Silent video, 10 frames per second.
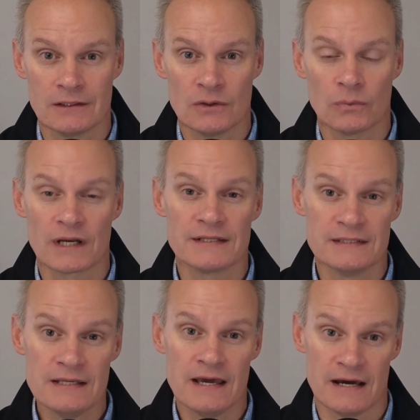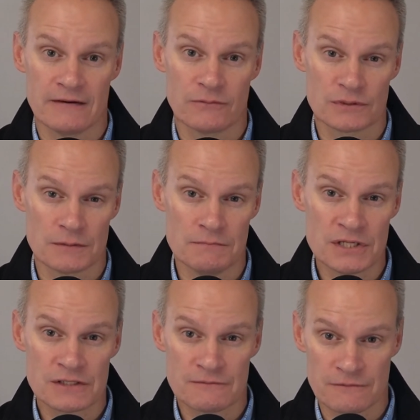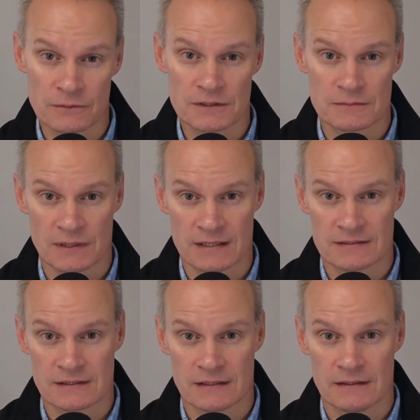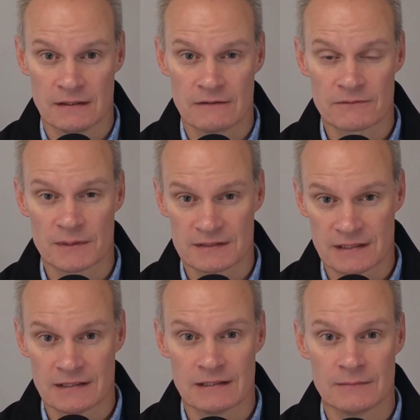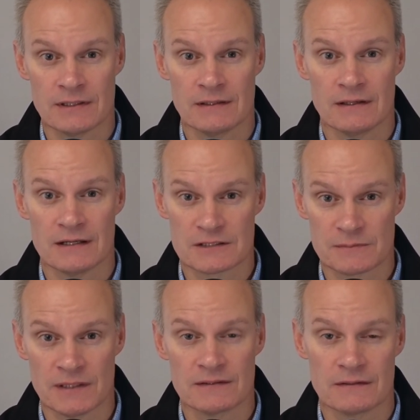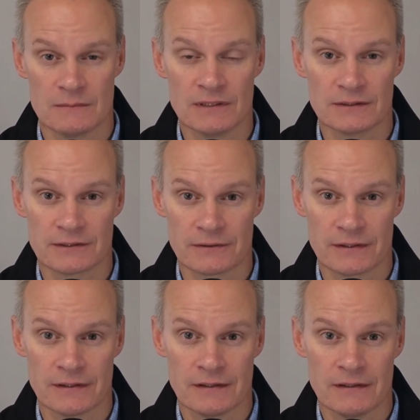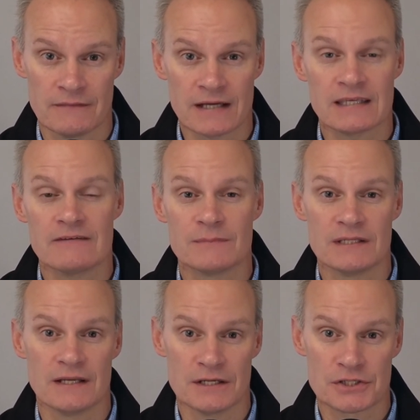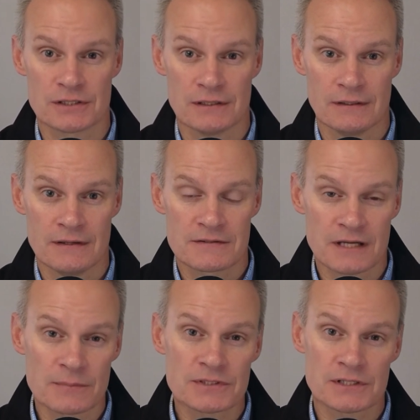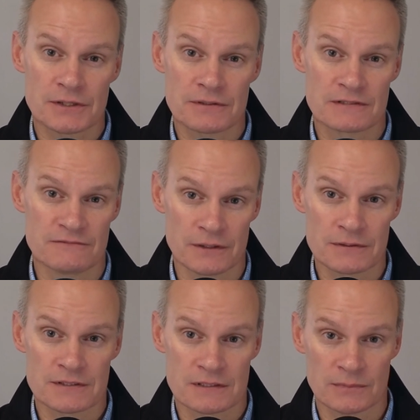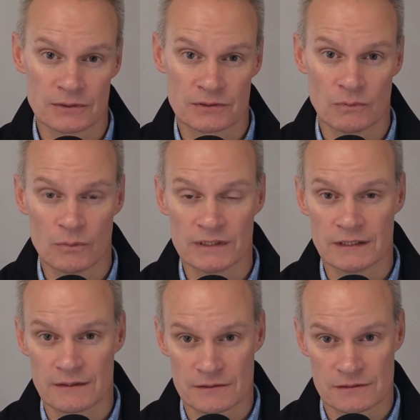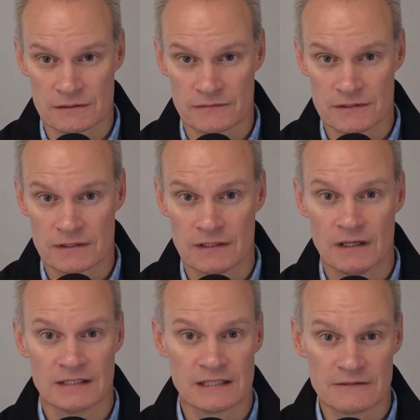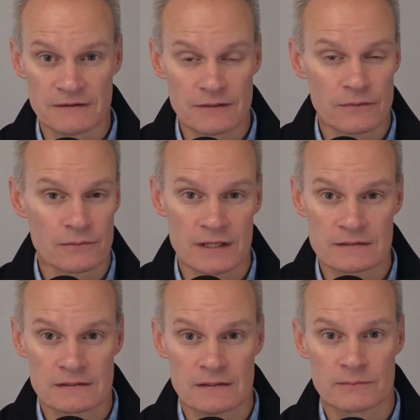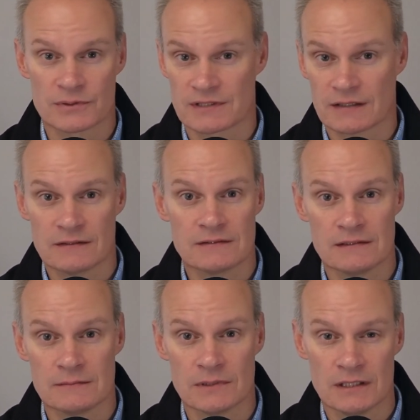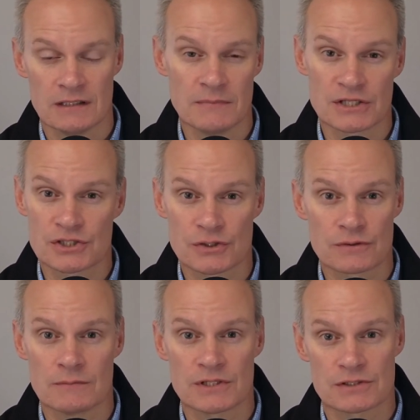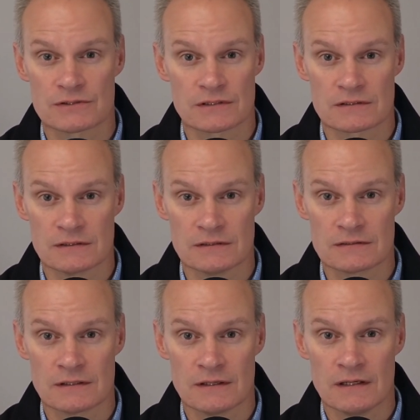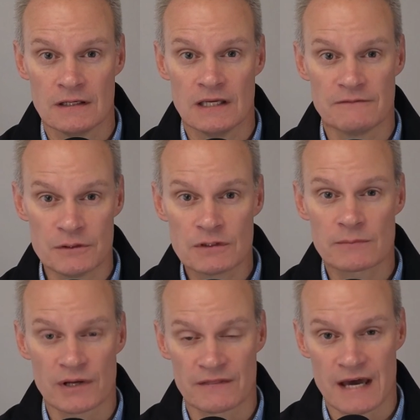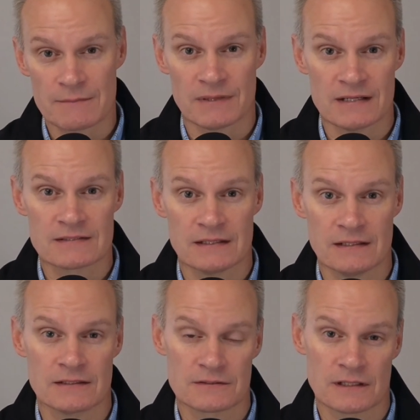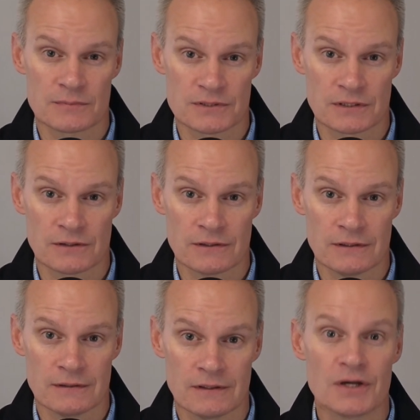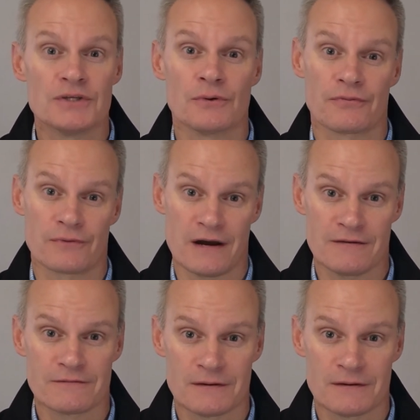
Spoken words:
What I did have was a mission-focused mindset from the time I spent in the military. That gave me an edge. Cybersecurity is very similar to what we did in the service. Identify the threats, protect the team, and make sure the mission succeeds. If you can bring that mindset into cybersecurity, you'll thrive.